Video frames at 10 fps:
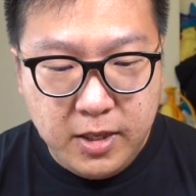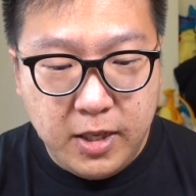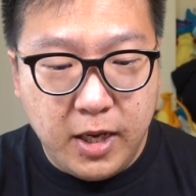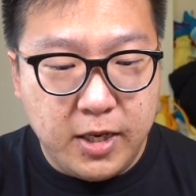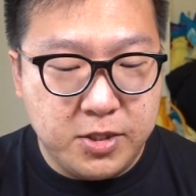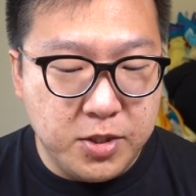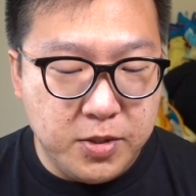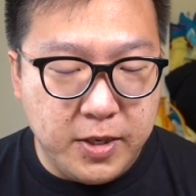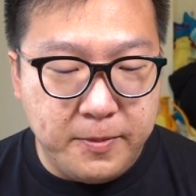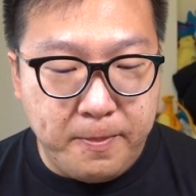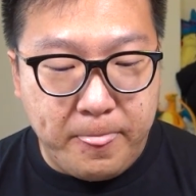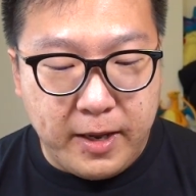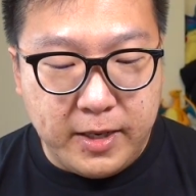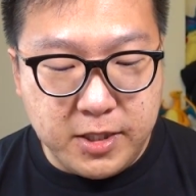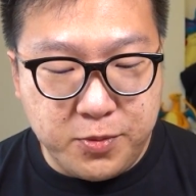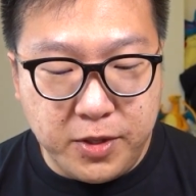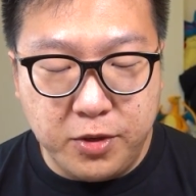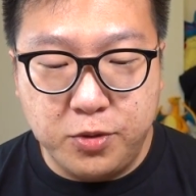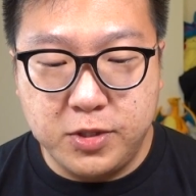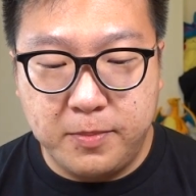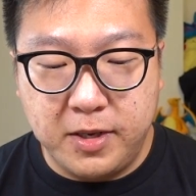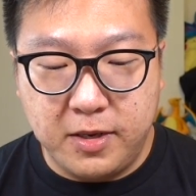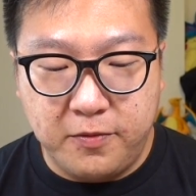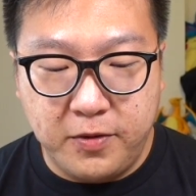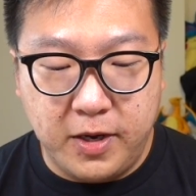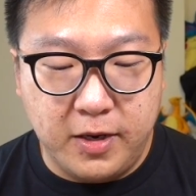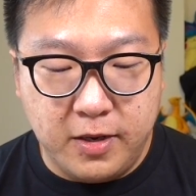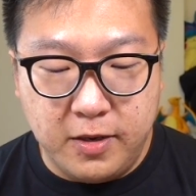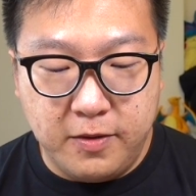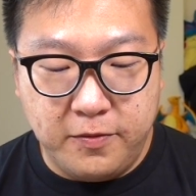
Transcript: Yeah, so um, I just wanted to do something different and uh,